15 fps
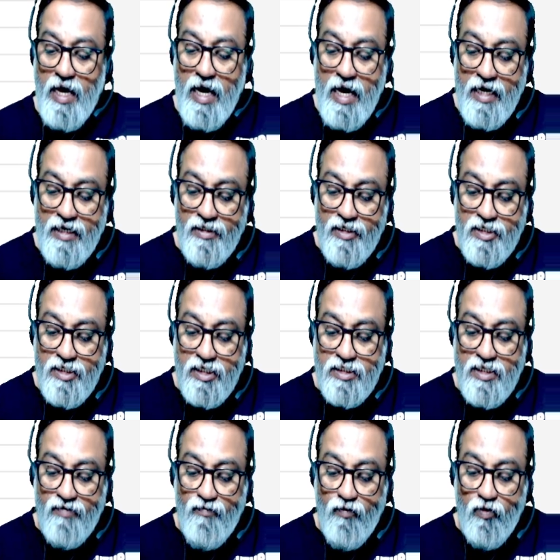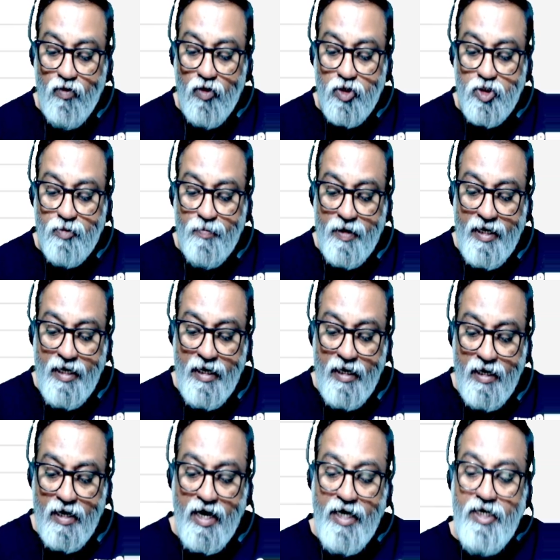and this is the force by
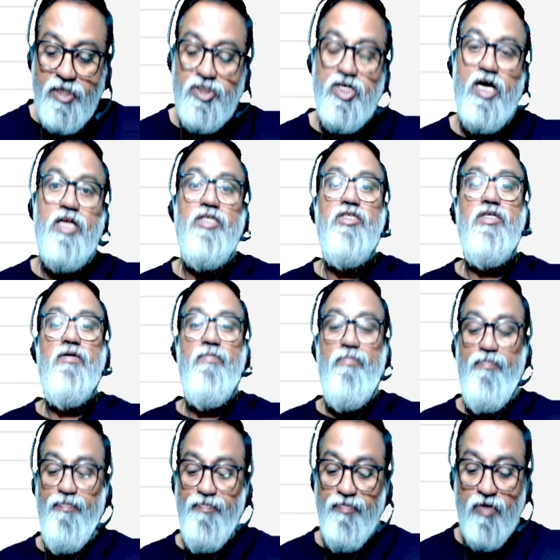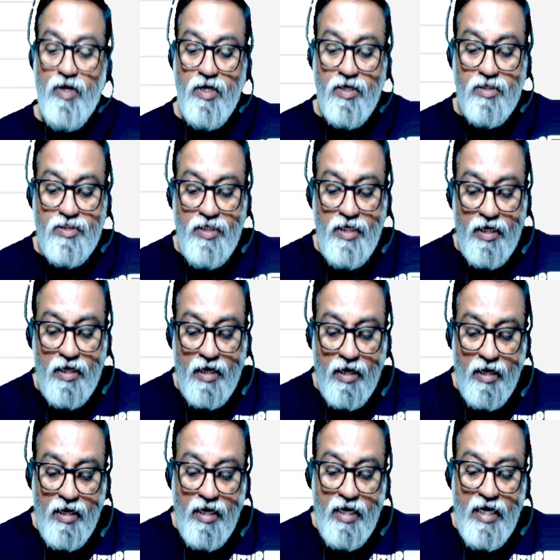right charge. See here,
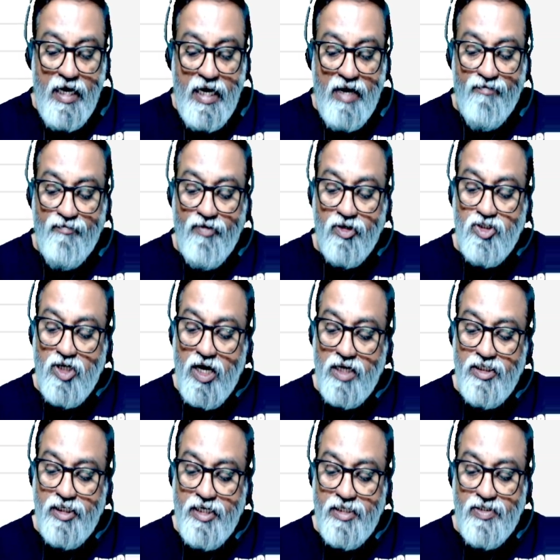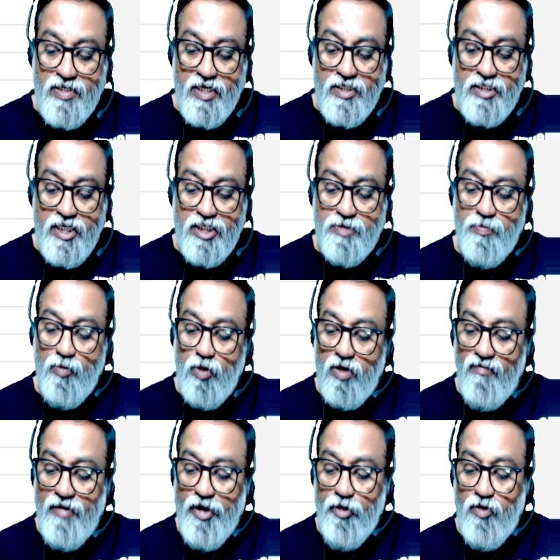left charge distance is more
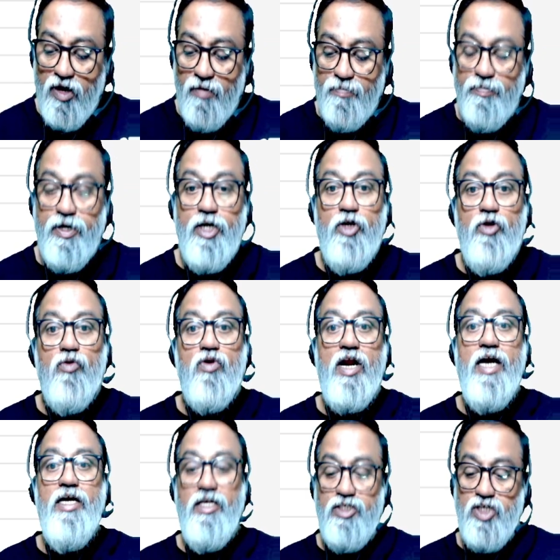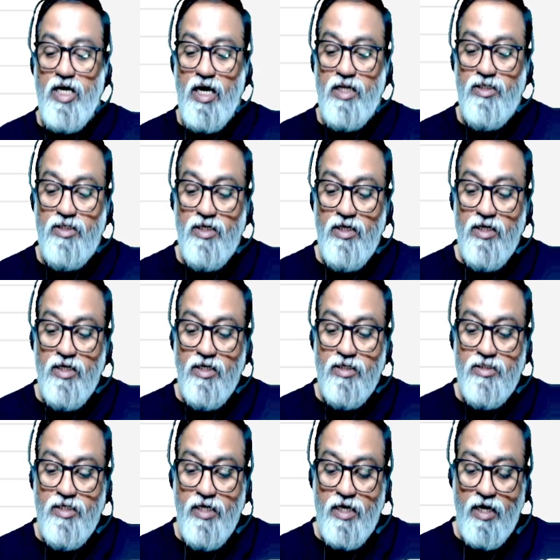when you compare to right charge.
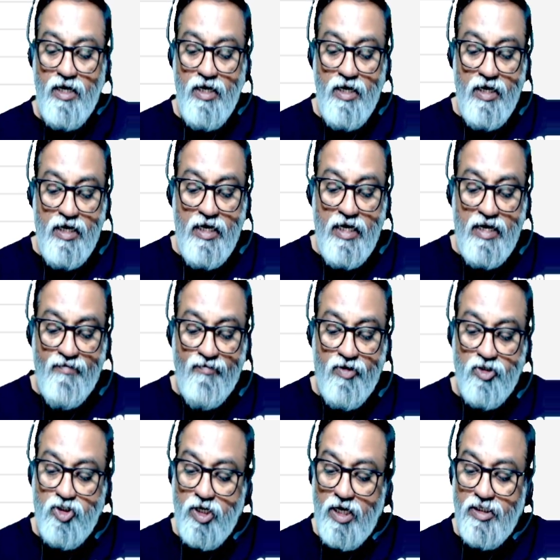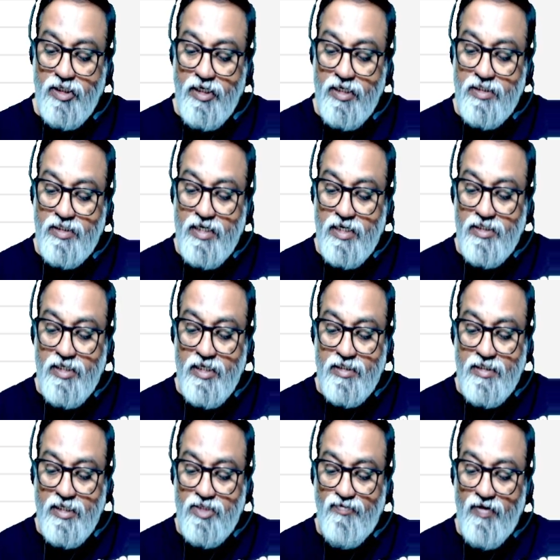See here, left charge distance is
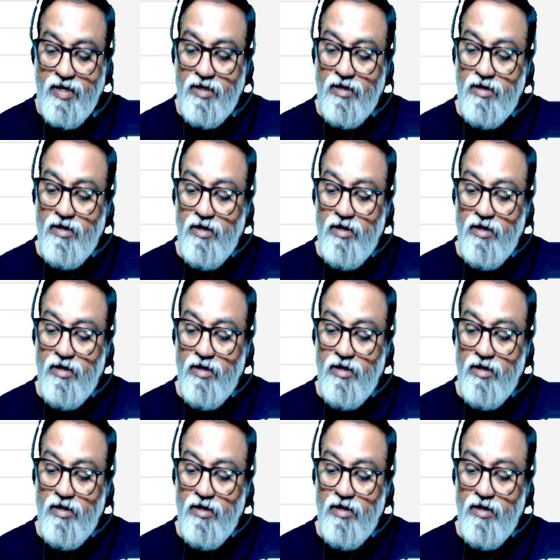this one